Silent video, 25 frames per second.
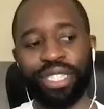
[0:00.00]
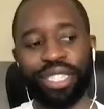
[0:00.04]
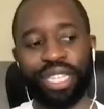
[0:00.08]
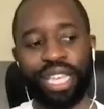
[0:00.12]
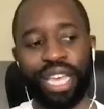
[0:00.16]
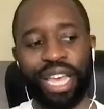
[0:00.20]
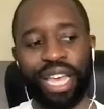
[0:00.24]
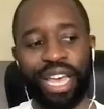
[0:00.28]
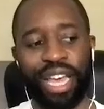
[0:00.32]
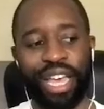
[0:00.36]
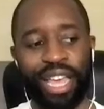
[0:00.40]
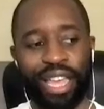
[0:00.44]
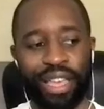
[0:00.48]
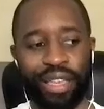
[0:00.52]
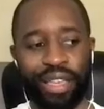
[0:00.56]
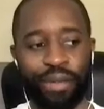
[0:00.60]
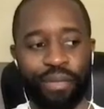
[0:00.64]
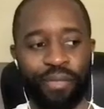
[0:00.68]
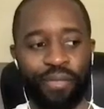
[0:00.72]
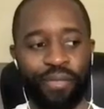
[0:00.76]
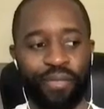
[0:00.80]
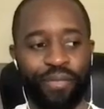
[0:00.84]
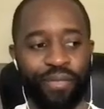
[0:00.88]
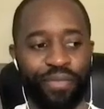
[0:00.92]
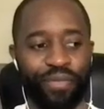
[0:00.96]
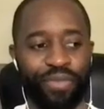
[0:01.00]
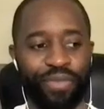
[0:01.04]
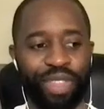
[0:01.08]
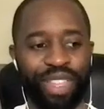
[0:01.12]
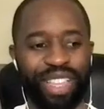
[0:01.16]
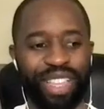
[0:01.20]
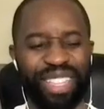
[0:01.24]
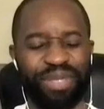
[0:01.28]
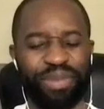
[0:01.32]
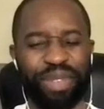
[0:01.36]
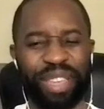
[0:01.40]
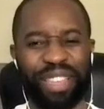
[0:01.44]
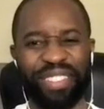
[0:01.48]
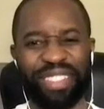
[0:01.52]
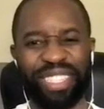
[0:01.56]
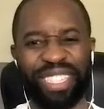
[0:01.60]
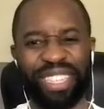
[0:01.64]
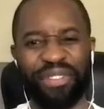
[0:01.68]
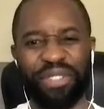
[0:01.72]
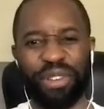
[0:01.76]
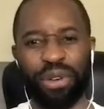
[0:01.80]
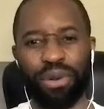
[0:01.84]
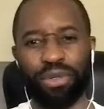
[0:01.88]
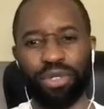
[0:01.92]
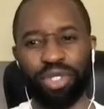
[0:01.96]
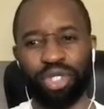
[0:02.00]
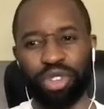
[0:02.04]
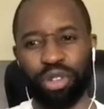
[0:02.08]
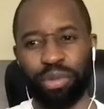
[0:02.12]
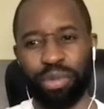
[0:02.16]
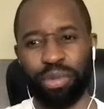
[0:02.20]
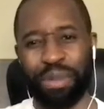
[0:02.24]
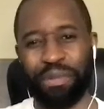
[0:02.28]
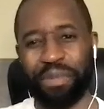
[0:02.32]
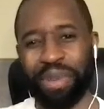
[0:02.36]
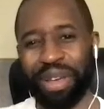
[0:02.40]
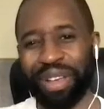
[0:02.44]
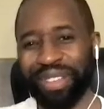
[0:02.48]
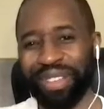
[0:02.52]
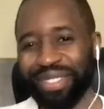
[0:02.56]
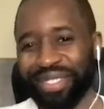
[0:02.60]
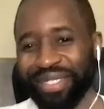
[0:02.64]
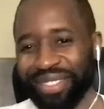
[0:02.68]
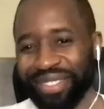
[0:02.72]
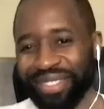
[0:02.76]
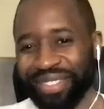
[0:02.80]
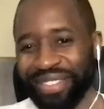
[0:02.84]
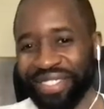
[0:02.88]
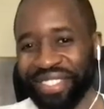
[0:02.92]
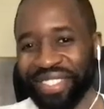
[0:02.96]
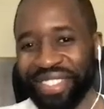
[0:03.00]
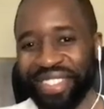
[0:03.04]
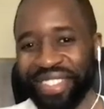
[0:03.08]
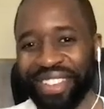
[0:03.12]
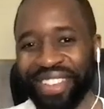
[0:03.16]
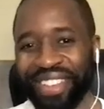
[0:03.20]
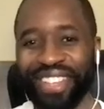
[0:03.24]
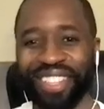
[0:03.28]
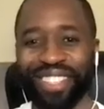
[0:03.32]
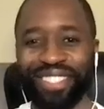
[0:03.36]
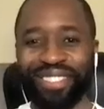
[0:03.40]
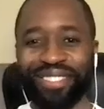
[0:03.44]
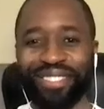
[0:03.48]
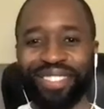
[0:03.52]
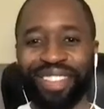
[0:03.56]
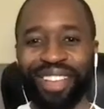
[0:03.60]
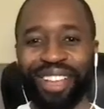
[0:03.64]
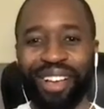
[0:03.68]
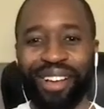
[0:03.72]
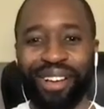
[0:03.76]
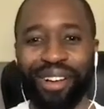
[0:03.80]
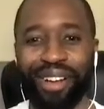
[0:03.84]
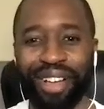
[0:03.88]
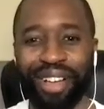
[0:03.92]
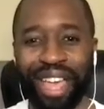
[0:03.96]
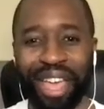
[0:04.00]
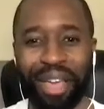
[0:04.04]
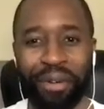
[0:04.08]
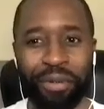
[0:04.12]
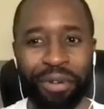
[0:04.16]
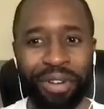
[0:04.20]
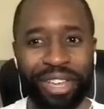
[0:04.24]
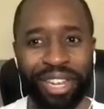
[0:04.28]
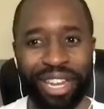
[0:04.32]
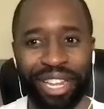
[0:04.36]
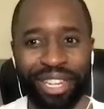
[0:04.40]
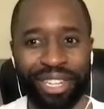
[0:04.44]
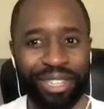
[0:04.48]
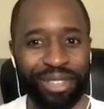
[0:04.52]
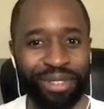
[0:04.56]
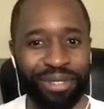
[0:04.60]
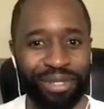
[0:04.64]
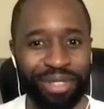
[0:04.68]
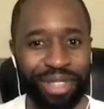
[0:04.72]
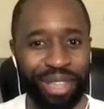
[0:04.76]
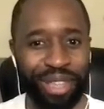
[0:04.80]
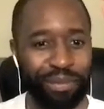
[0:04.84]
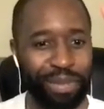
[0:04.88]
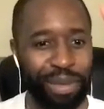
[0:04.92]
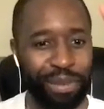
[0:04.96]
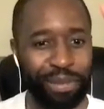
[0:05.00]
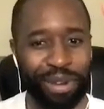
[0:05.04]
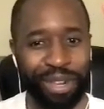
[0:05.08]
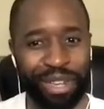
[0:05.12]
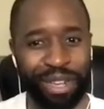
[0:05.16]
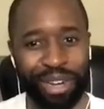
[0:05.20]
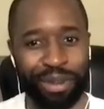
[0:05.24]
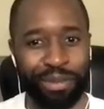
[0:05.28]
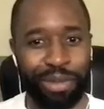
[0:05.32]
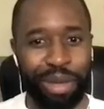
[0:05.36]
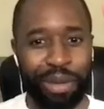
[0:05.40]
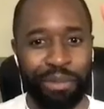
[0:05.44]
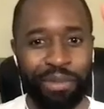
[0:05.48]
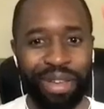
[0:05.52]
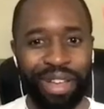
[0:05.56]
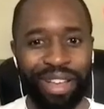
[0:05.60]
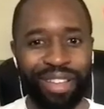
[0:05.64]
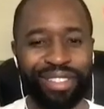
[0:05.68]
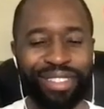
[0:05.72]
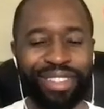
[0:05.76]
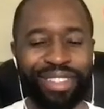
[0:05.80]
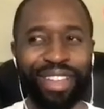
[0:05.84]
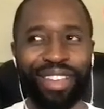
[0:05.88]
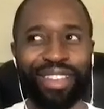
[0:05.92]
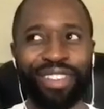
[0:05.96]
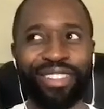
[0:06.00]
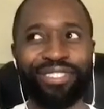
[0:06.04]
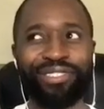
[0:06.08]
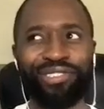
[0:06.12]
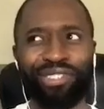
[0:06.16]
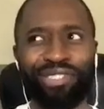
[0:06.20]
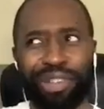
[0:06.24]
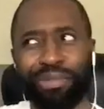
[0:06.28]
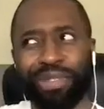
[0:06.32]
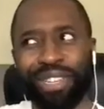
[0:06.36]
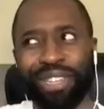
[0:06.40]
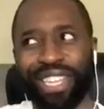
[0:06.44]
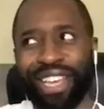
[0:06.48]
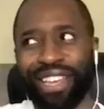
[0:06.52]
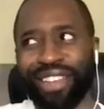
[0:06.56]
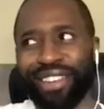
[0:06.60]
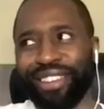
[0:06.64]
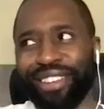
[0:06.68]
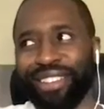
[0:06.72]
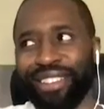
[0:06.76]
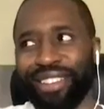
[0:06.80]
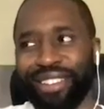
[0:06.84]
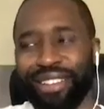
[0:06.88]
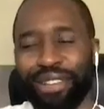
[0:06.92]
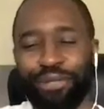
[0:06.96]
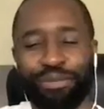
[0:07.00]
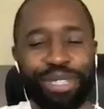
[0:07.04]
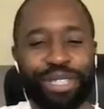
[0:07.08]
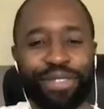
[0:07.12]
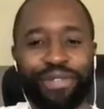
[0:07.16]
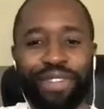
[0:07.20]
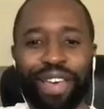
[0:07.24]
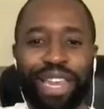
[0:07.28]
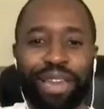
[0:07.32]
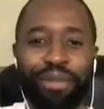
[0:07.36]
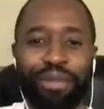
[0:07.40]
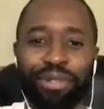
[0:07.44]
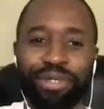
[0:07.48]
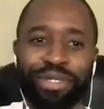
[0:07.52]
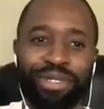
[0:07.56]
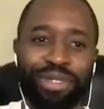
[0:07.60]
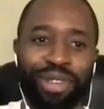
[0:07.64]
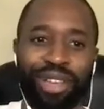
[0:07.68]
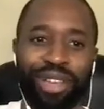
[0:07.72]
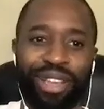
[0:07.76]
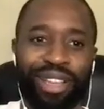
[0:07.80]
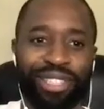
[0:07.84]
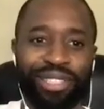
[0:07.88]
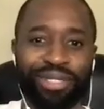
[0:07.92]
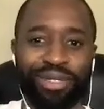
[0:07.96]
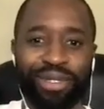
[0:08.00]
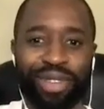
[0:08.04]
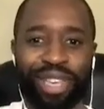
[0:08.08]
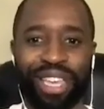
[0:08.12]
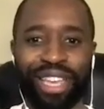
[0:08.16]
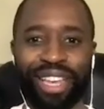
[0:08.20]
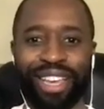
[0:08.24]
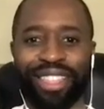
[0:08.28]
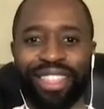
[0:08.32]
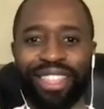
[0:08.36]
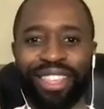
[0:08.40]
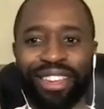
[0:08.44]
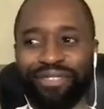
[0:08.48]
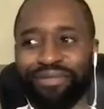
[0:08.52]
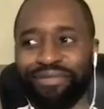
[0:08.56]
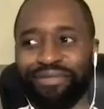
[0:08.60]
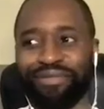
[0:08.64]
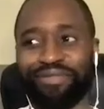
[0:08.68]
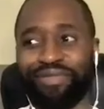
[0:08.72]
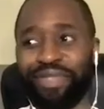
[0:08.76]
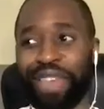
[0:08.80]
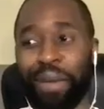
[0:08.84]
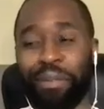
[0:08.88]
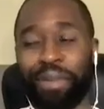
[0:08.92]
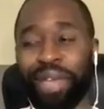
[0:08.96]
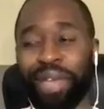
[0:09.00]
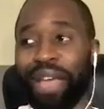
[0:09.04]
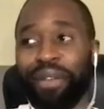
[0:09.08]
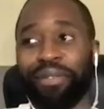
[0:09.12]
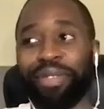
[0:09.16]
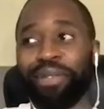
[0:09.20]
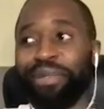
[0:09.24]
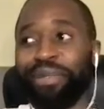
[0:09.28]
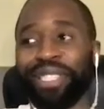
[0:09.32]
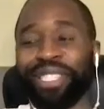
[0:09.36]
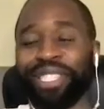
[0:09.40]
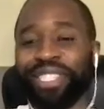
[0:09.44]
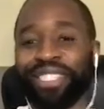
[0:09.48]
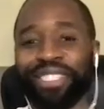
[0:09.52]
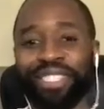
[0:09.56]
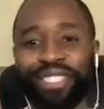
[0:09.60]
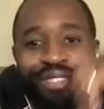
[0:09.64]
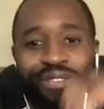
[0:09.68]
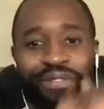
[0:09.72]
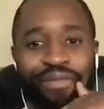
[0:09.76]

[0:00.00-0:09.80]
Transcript: um, it's a bit difficult to remember. So I was like, oh, okay, what can I do that people are going to remember? It's like Dream with Dan. It was available, so I, I took it, and then that became the business.